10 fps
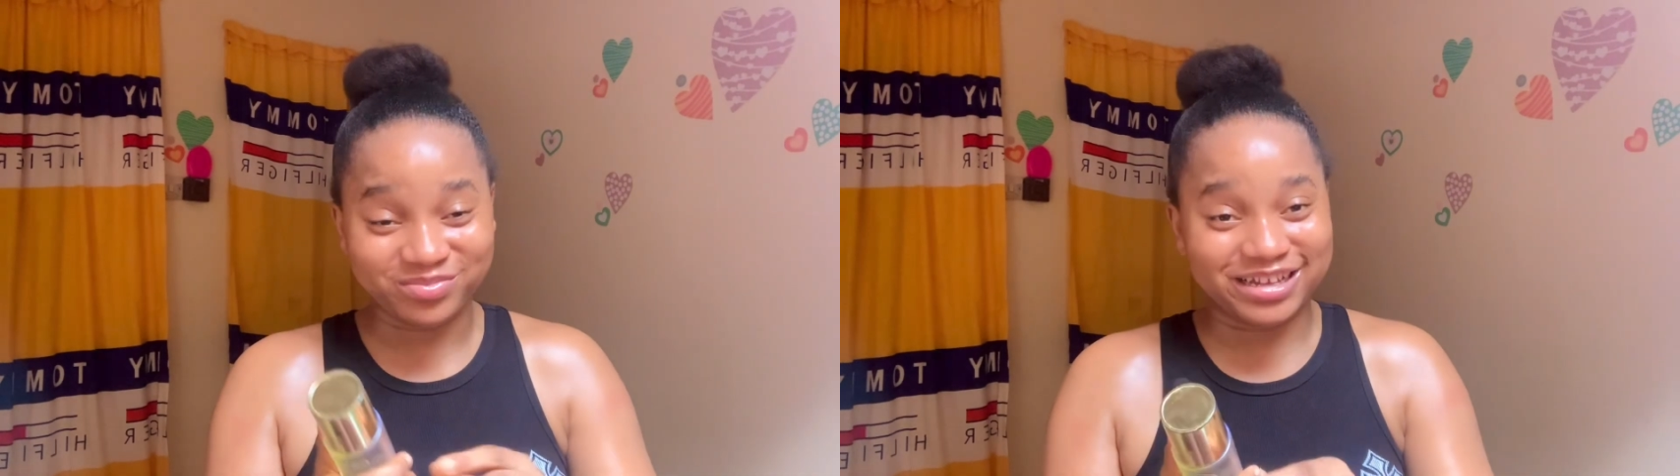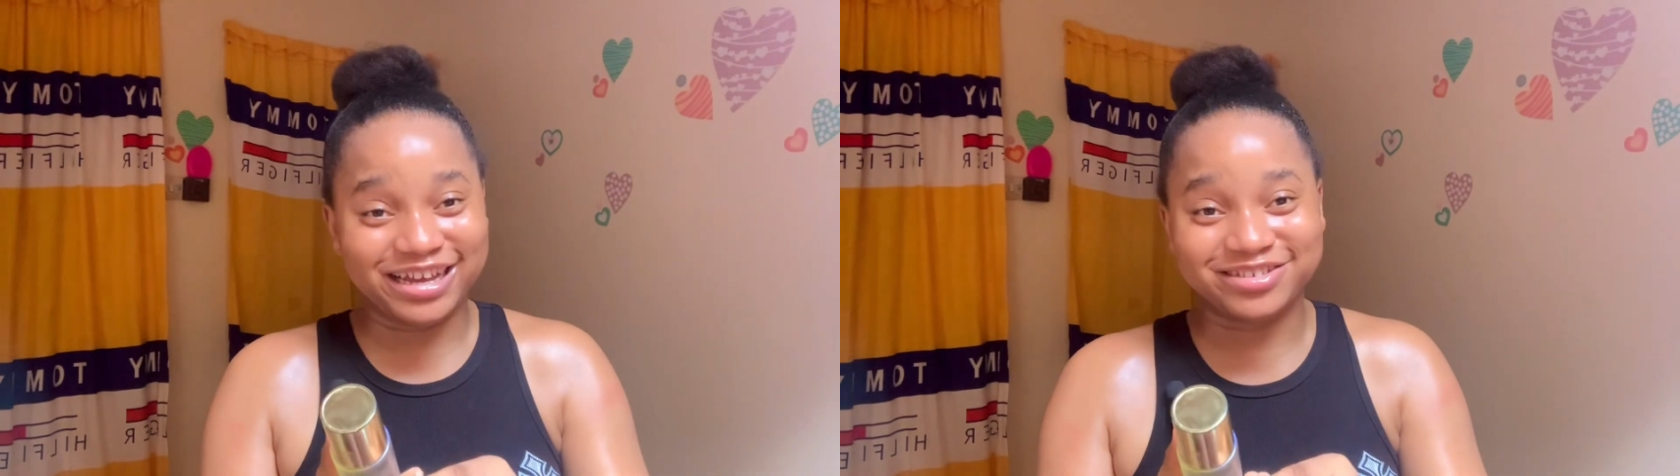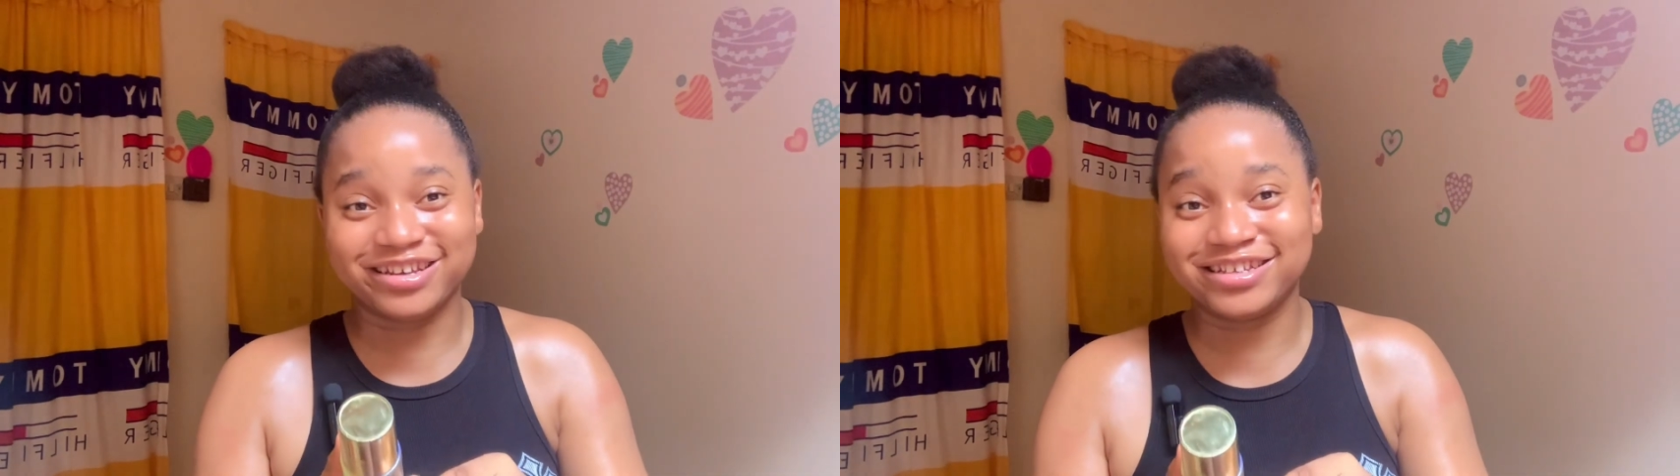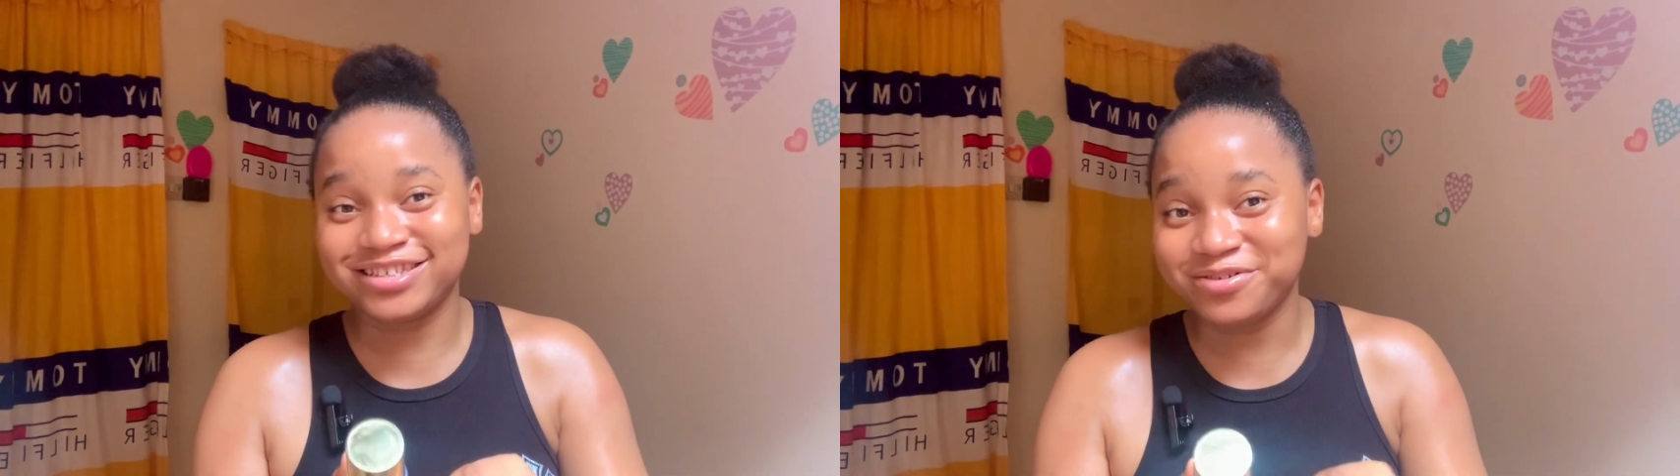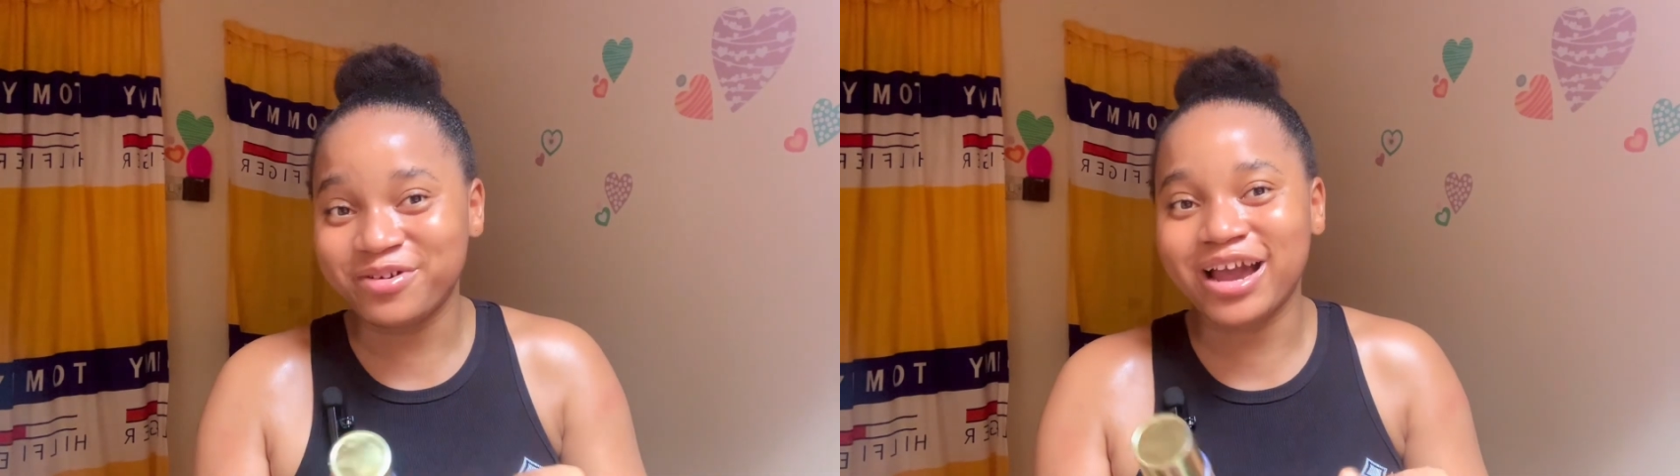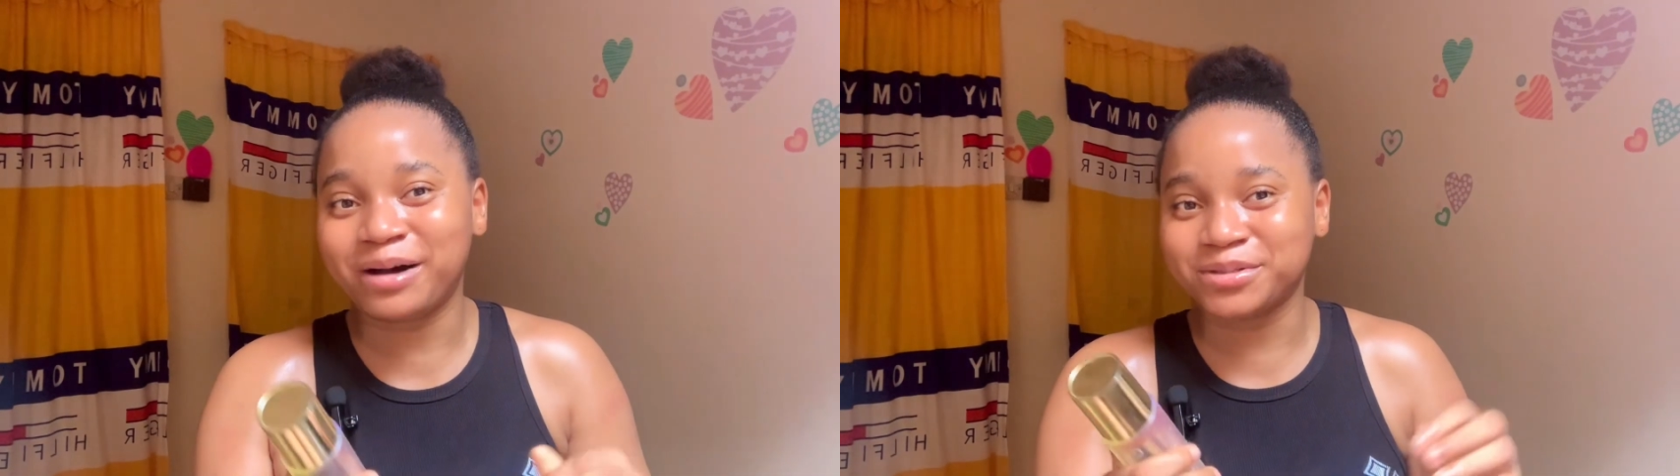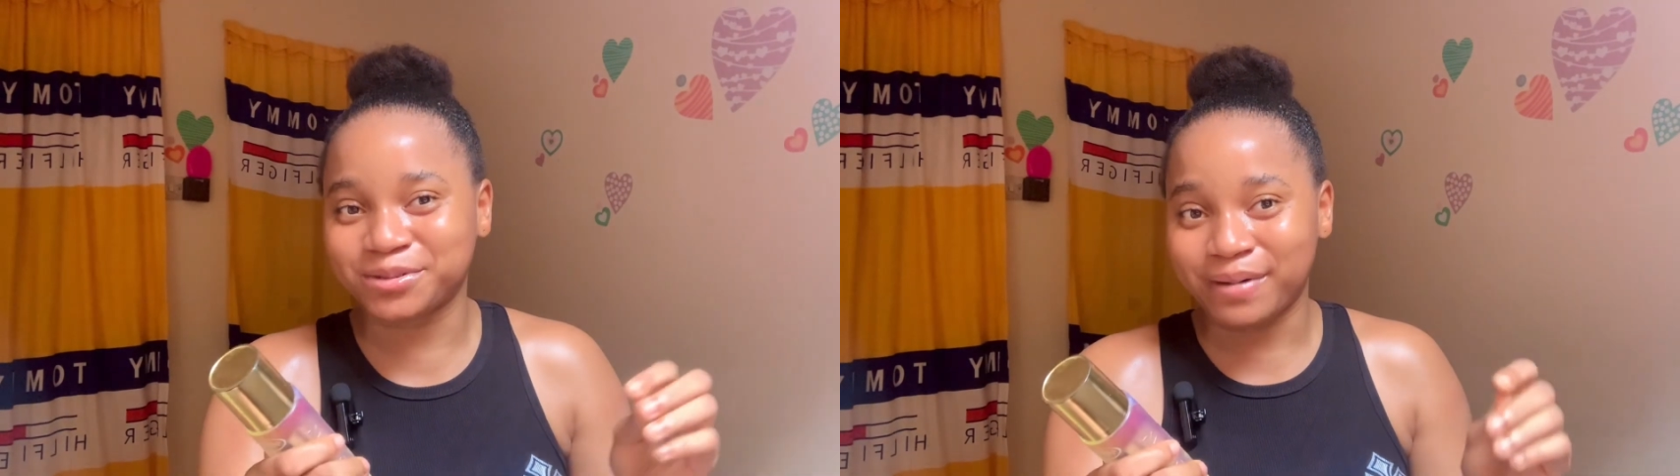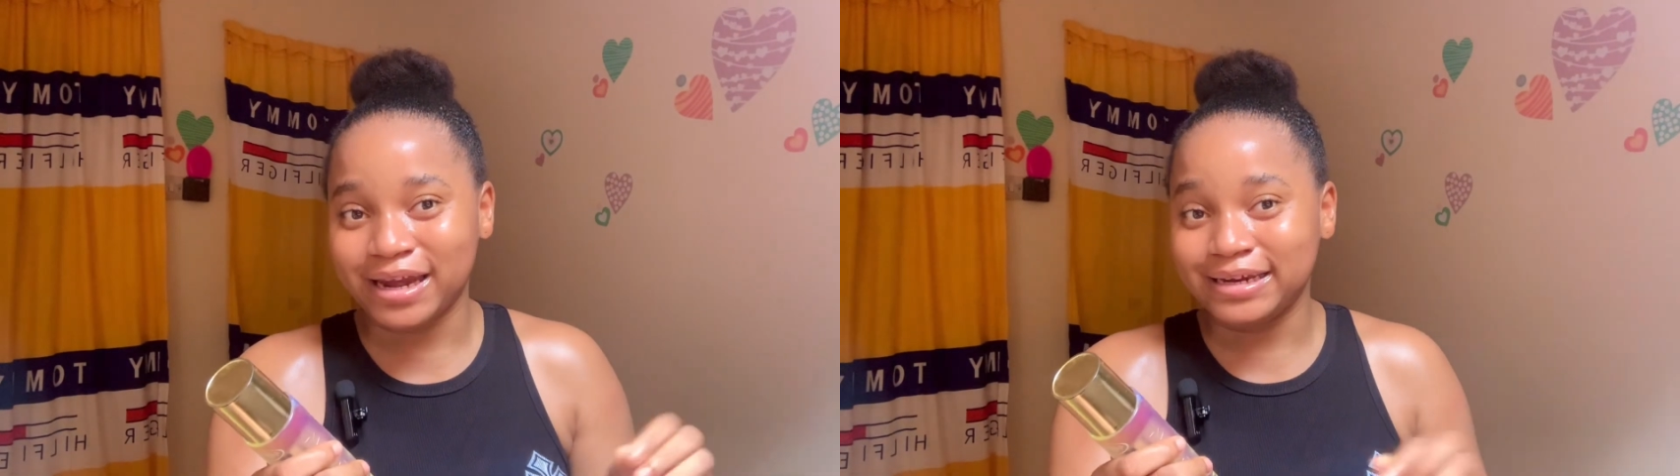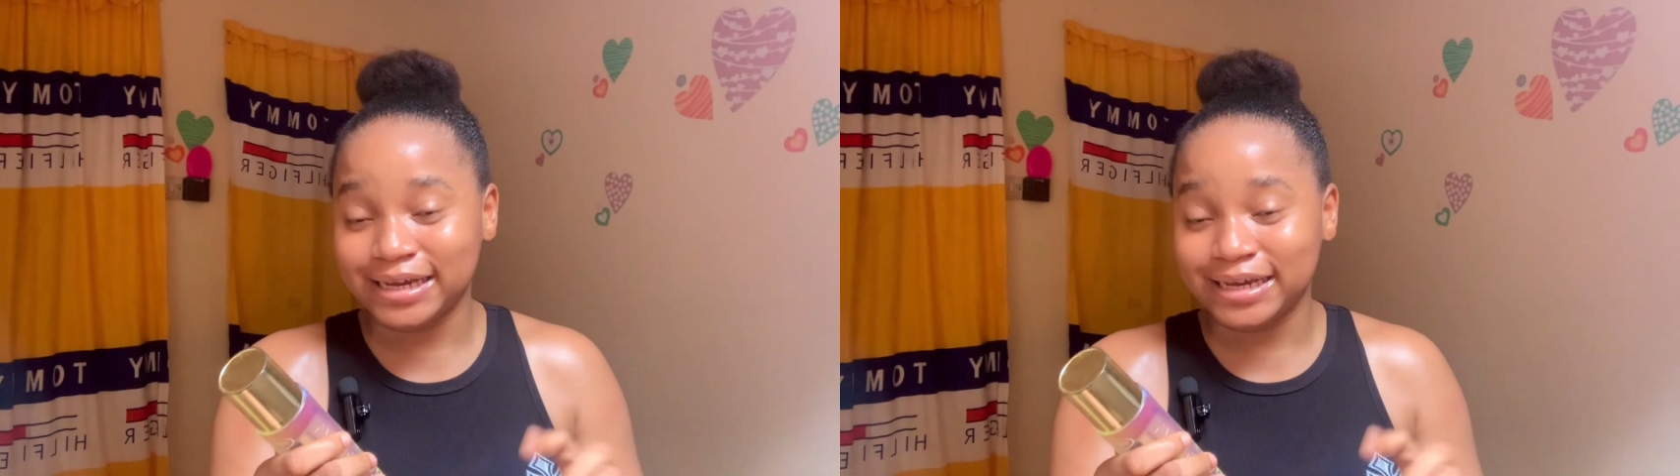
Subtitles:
Guys, you can see the way I'm smiling.